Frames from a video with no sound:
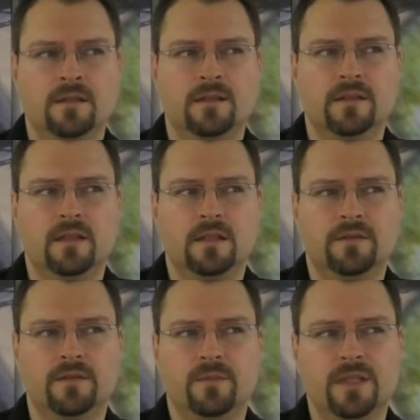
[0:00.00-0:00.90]
There's a lot
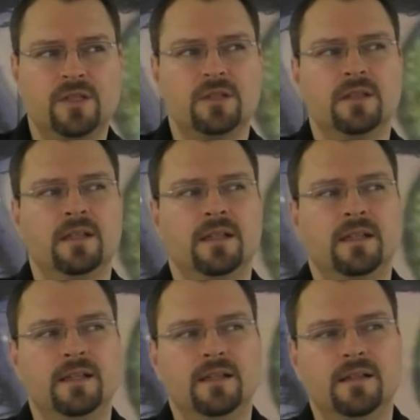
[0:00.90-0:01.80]
of information
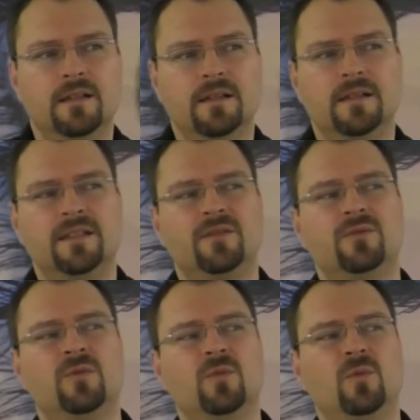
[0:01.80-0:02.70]

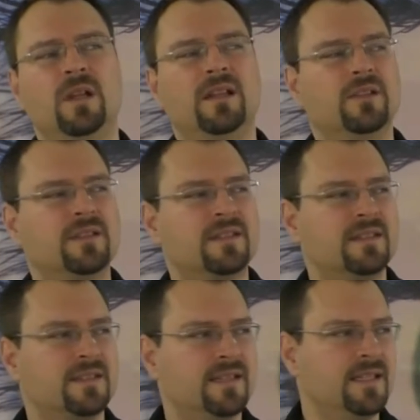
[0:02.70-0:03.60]
you will not
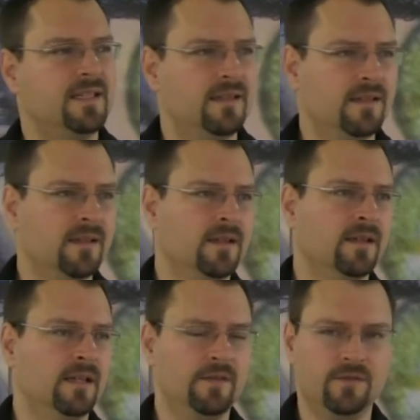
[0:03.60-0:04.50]
see
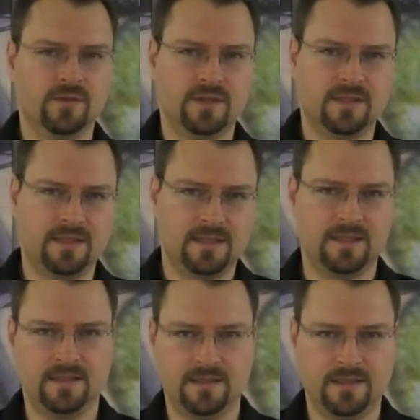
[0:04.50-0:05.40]
if you
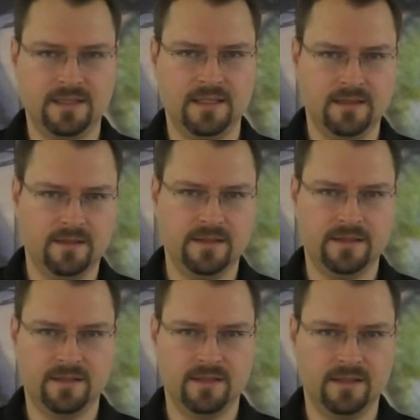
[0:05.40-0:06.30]
see
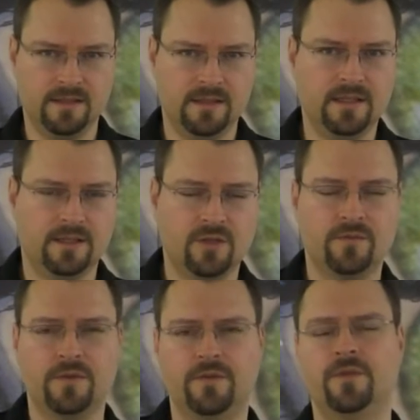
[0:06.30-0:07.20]
this
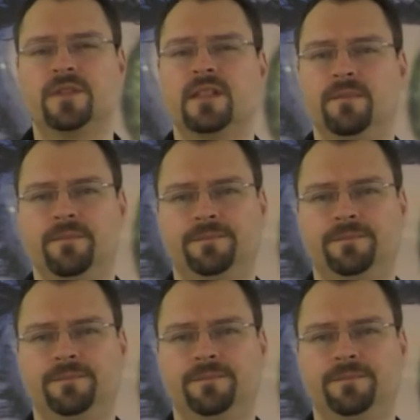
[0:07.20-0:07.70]
induction for the first time.